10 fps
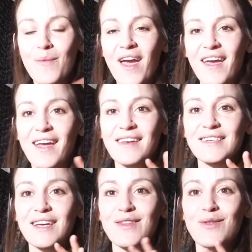And
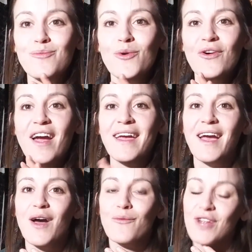the more I
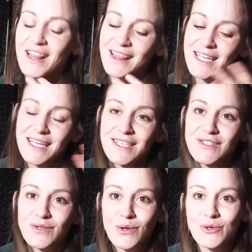
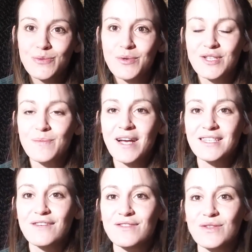release those
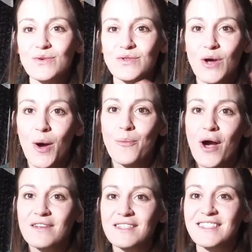perspectives and those thought
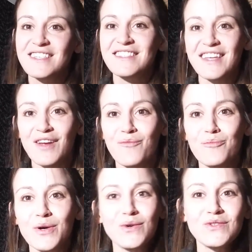processes that I've
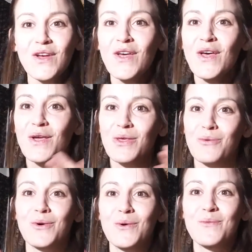built
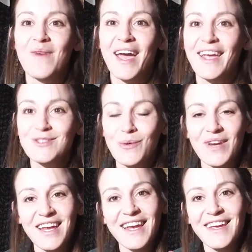through my
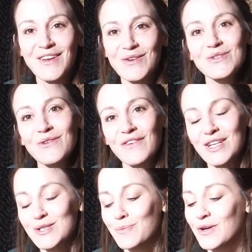28 years of
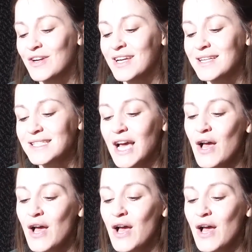experience,